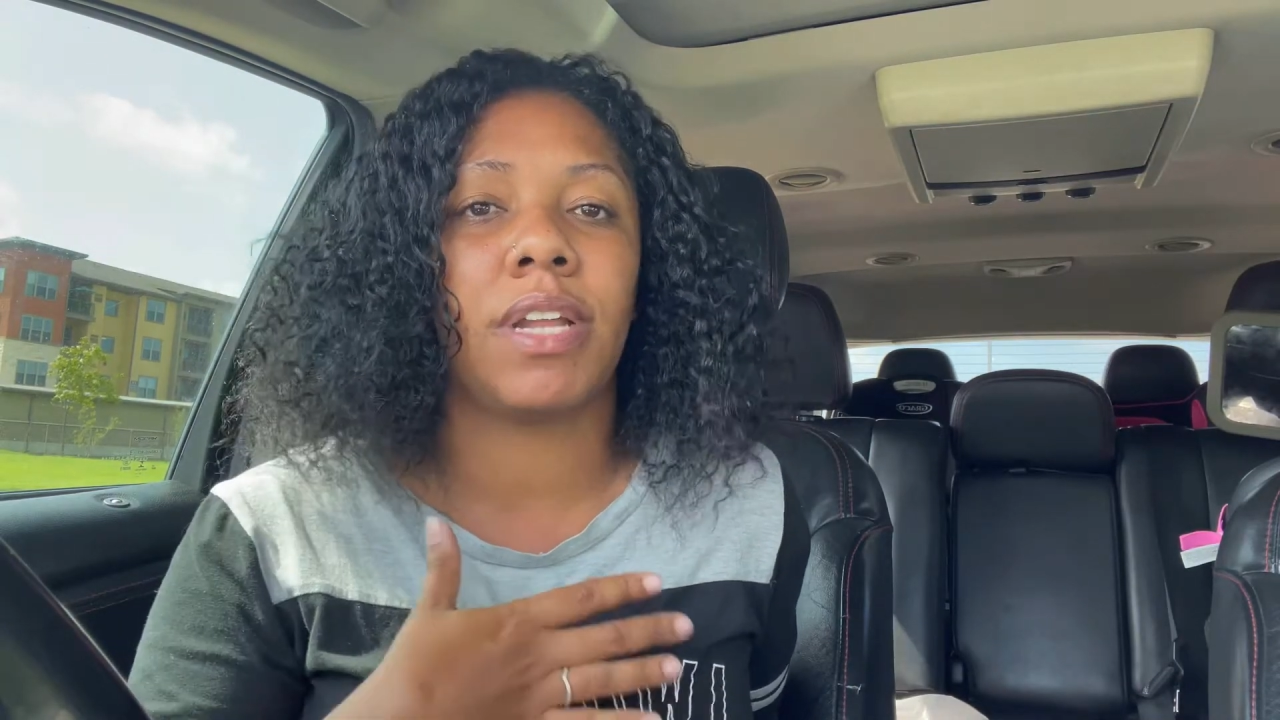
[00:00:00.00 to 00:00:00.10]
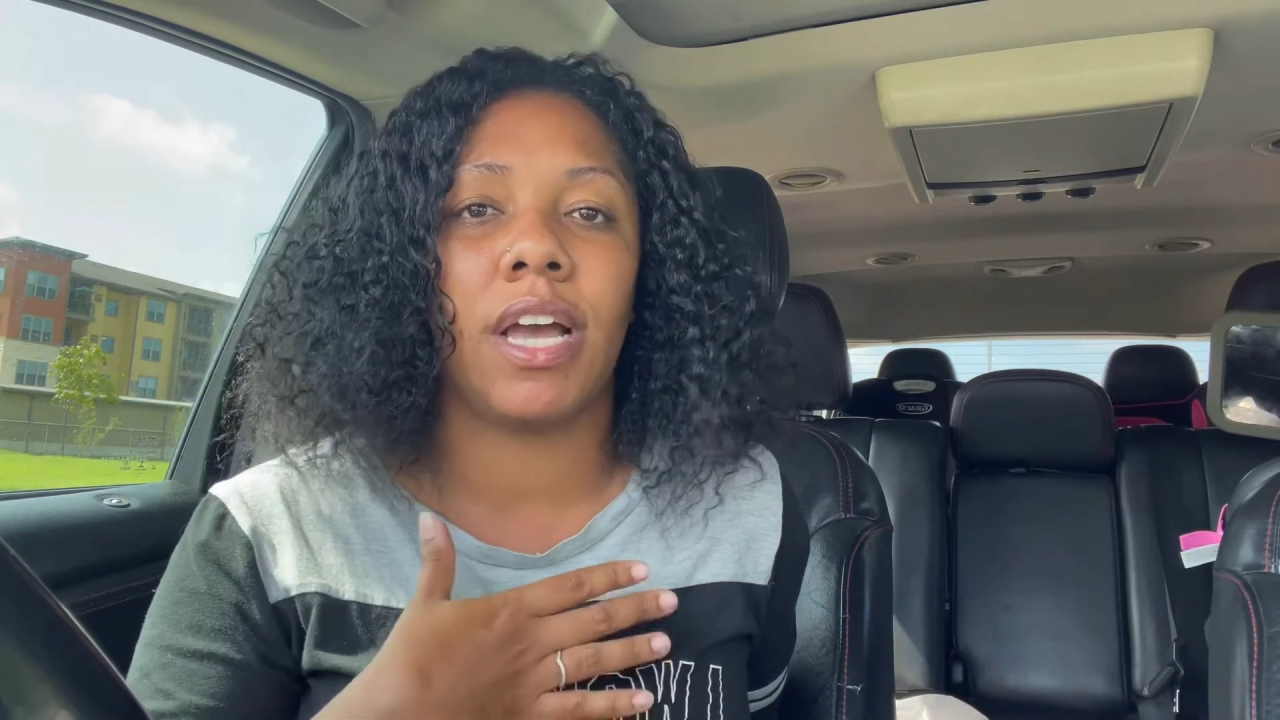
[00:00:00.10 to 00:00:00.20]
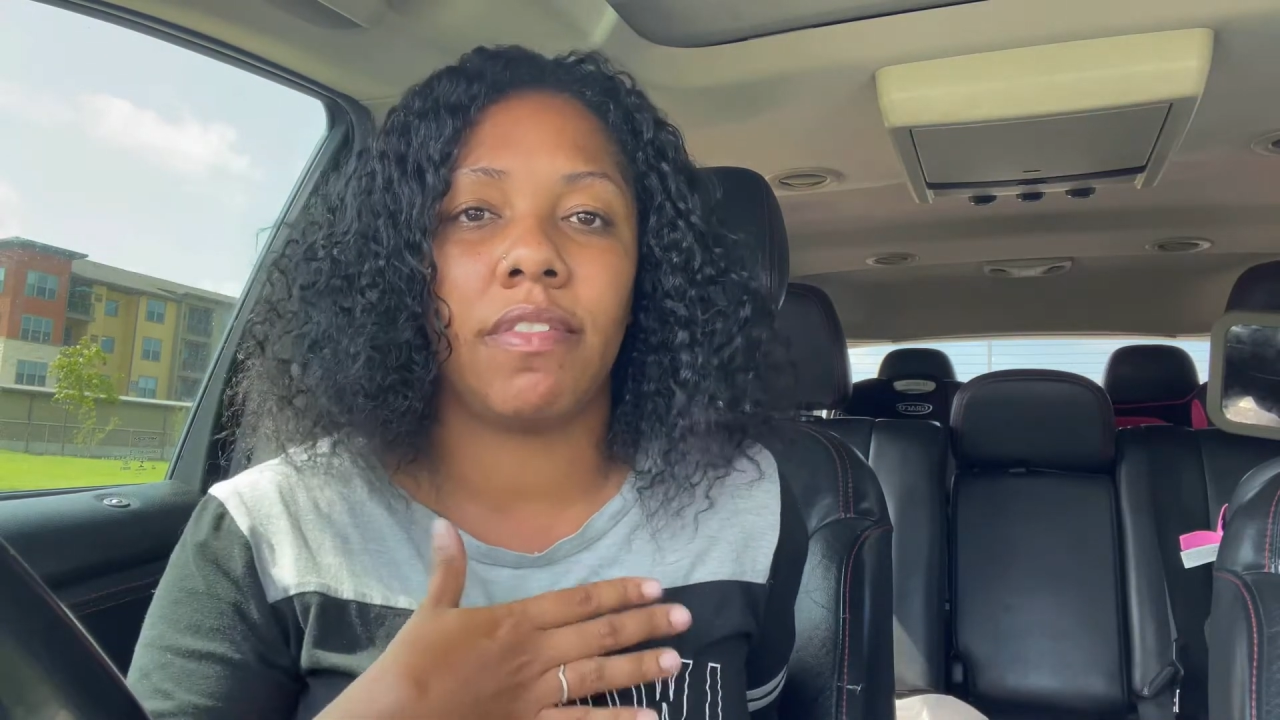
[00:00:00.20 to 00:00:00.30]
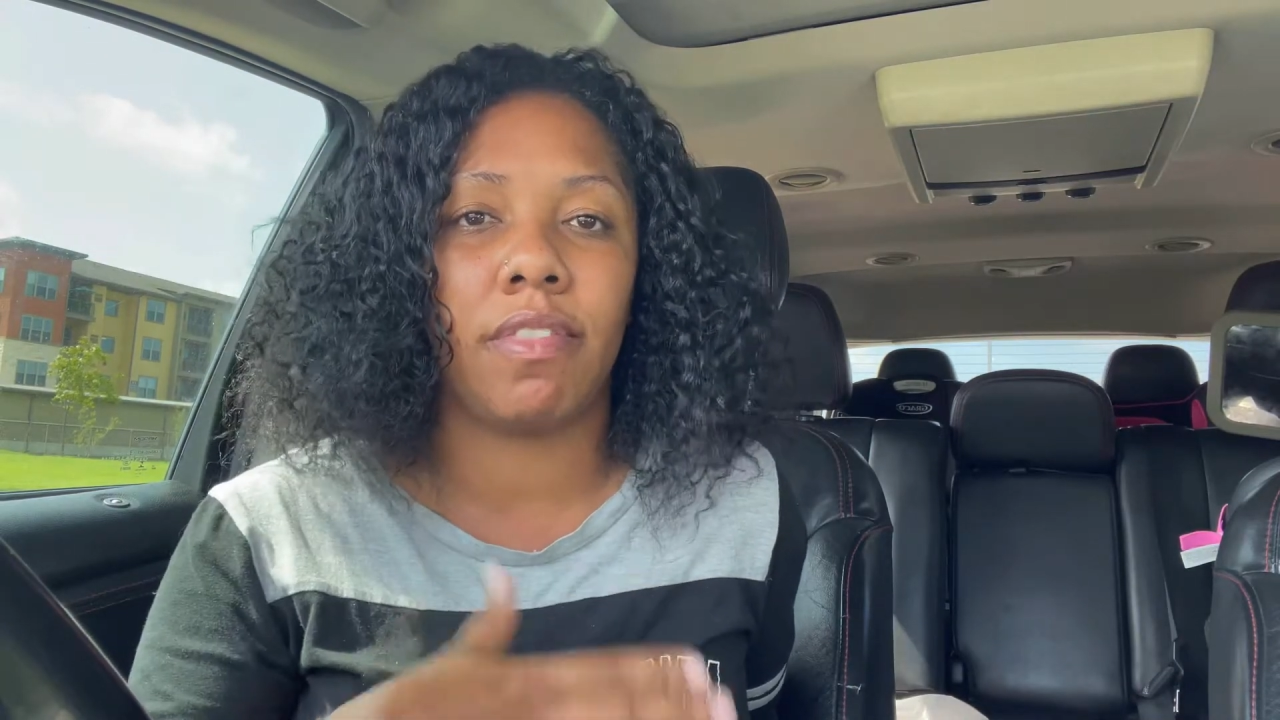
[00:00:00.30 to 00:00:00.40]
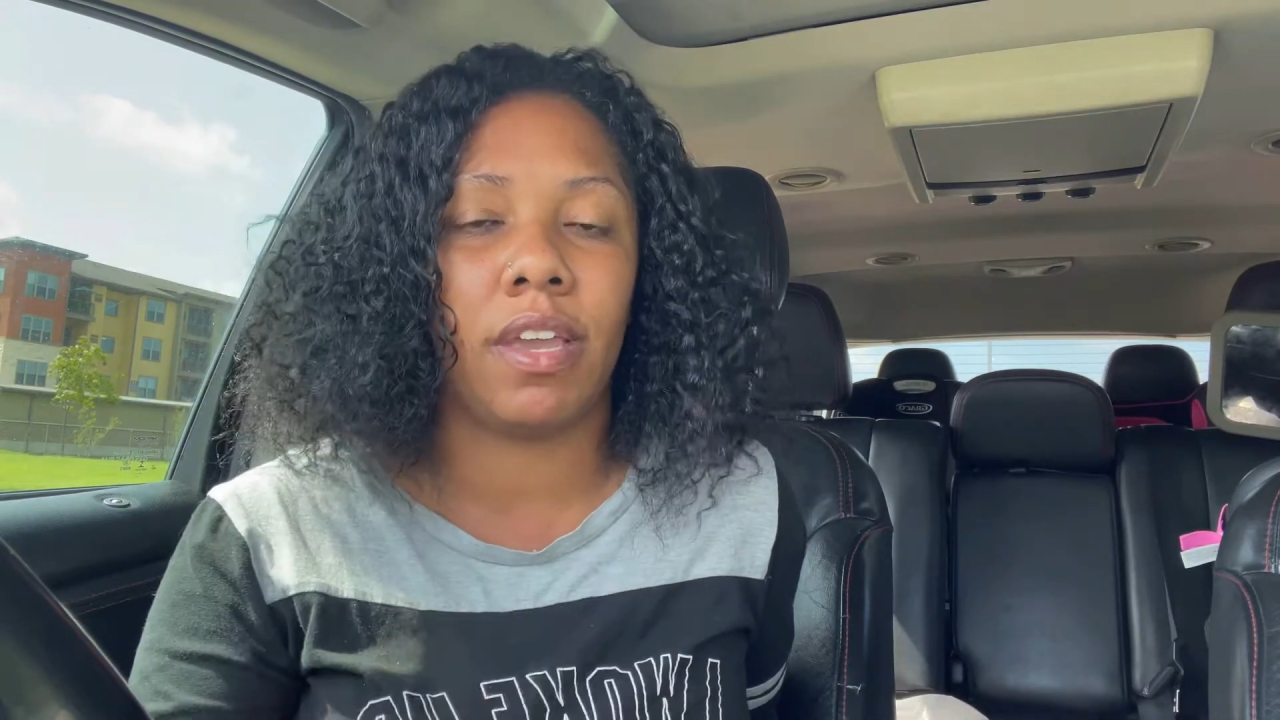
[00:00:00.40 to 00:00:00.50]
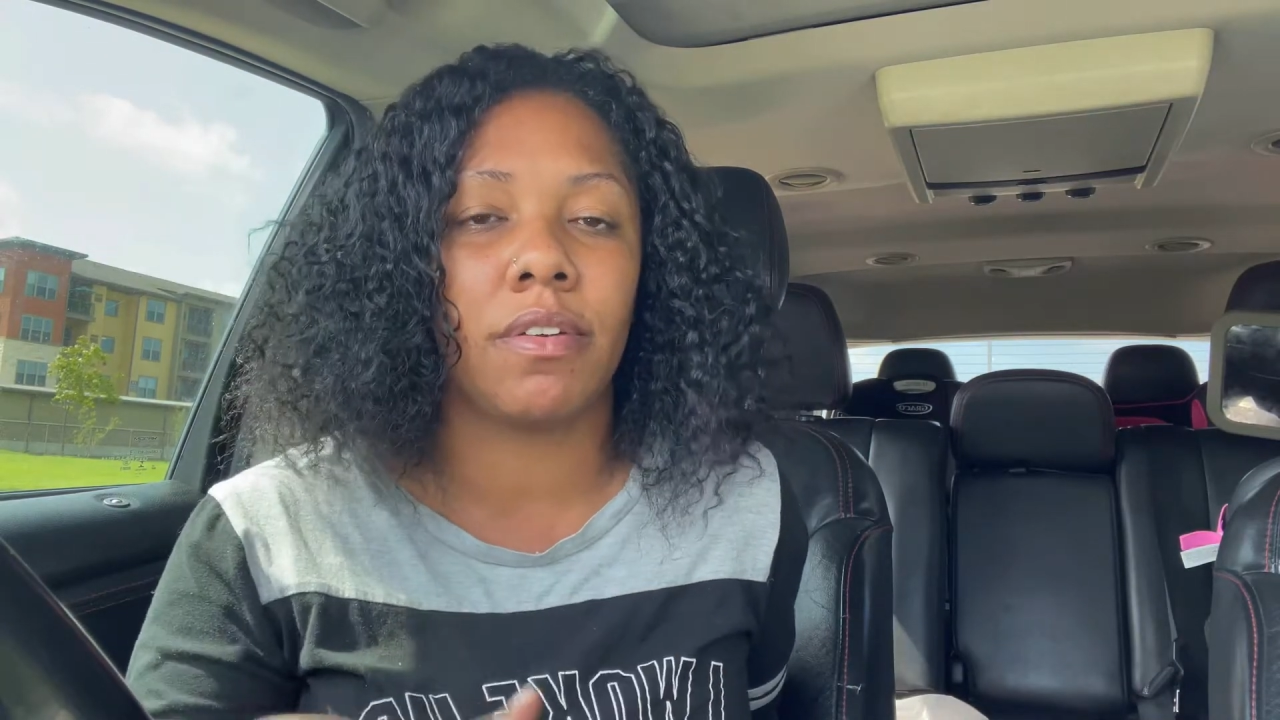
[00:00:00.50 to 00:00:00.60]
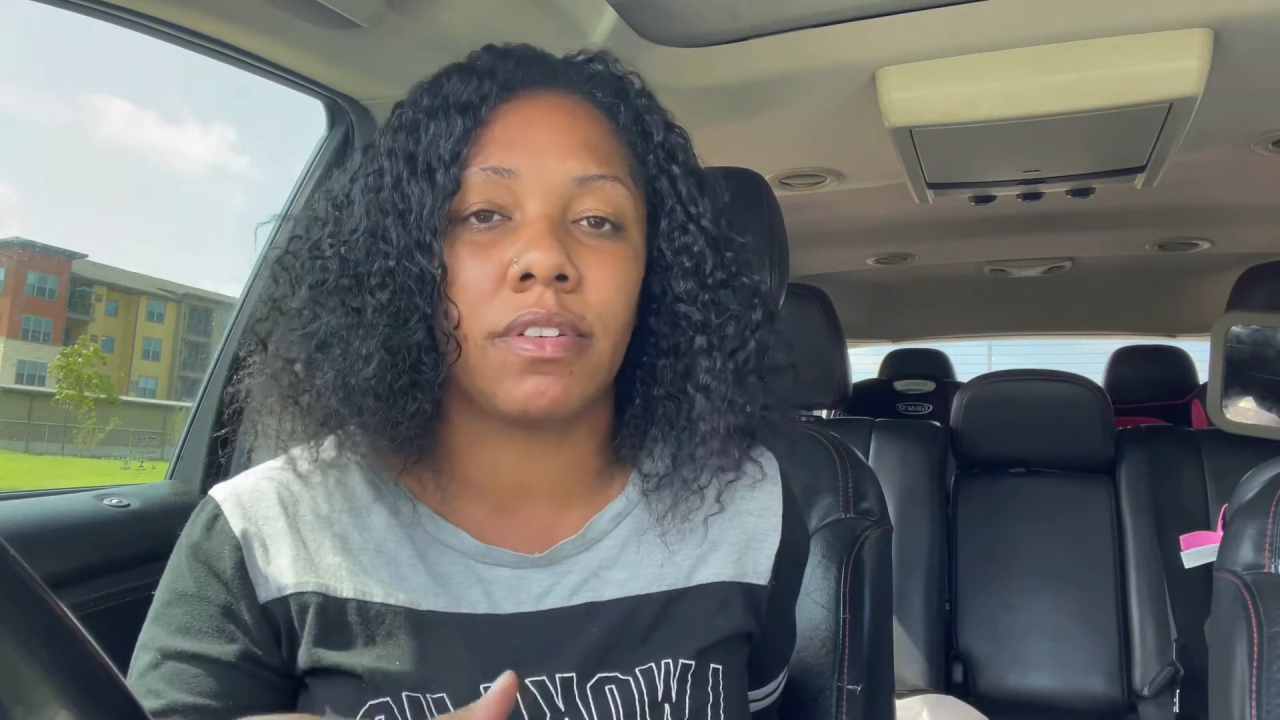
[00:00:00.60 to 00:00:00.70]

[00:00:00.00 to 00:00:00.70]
not there